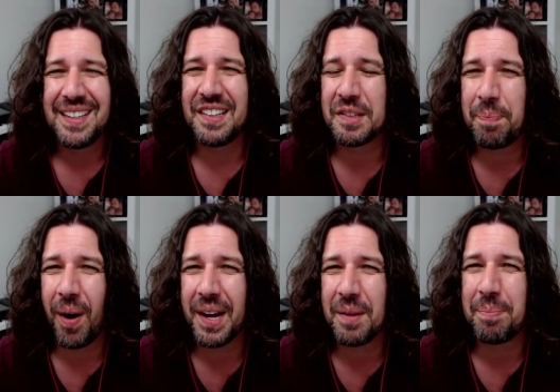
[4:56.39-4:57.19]

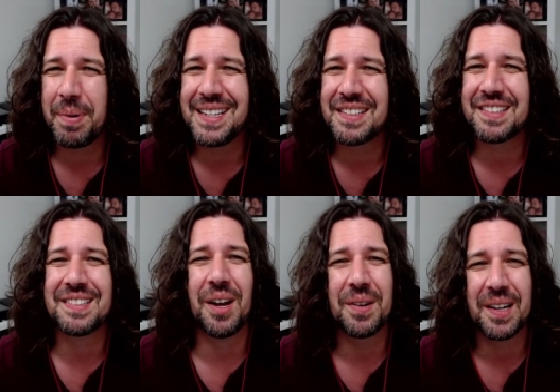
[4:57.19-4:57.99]
Despite being
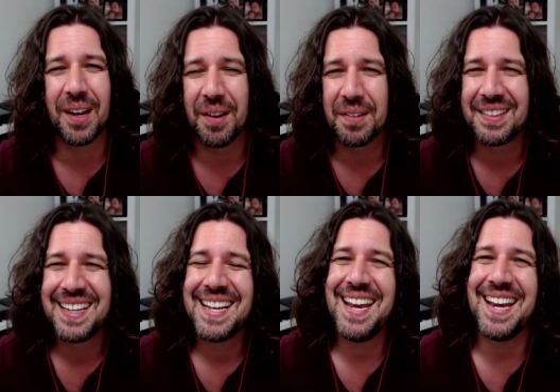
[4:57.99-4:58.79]
so close,
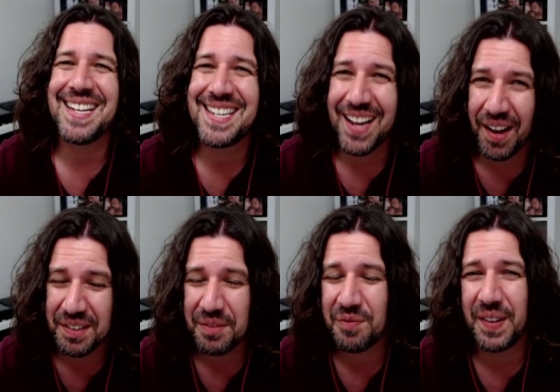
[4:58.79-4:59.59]
it
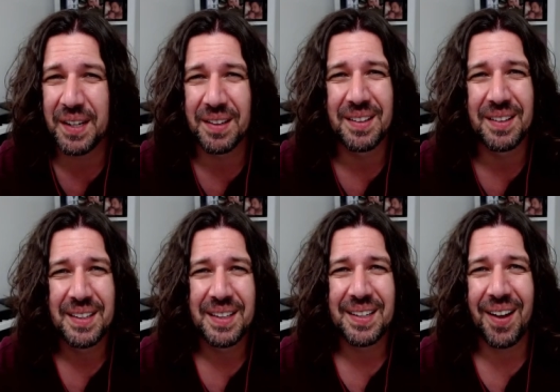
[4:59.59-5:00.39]
does feel
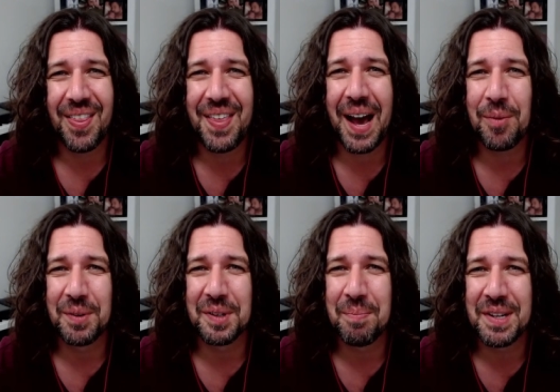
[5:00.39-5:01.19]
like that
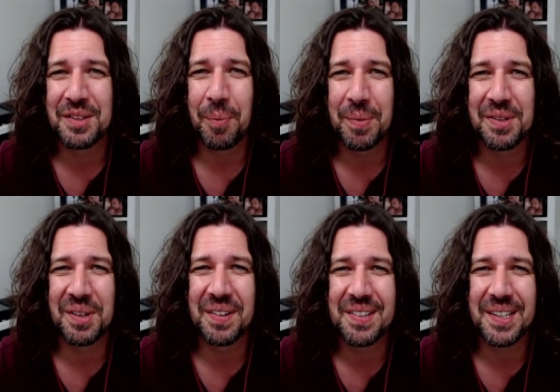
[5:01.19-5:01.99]
was a missed
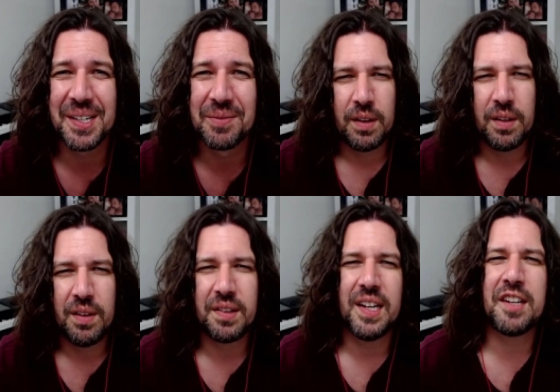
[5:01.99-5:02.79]
opportunity.
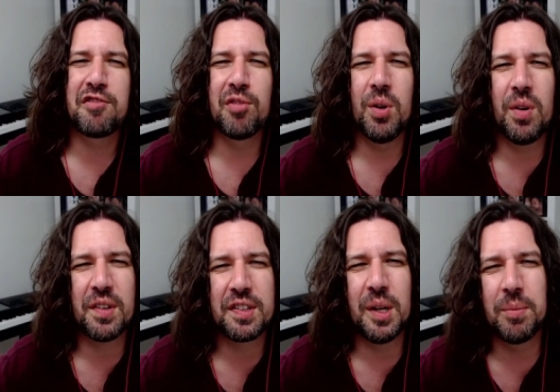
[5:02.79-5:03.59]
So let's draw
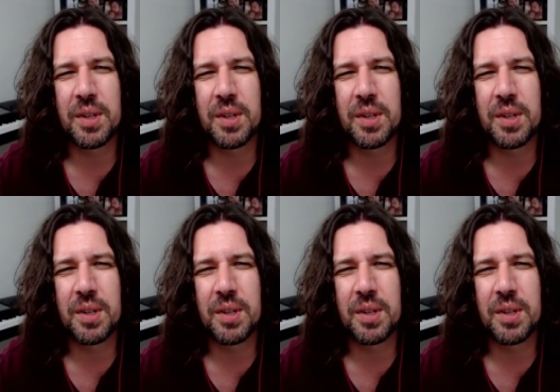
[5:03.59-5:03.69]
some